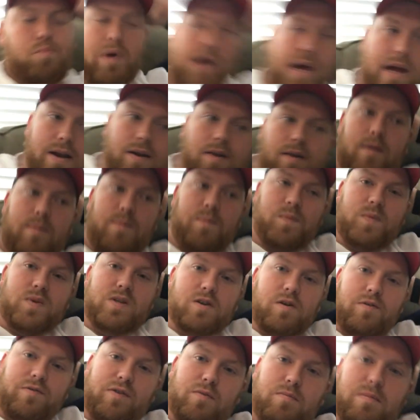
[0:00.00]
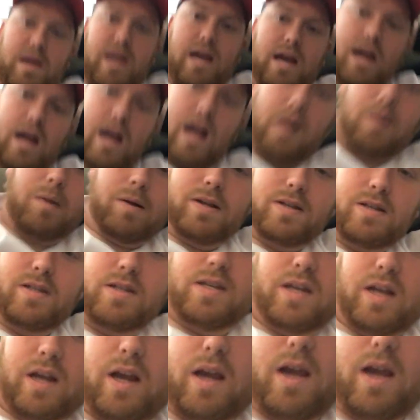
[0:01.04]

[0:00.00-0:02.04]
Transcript: but so for me, I'm gonna sit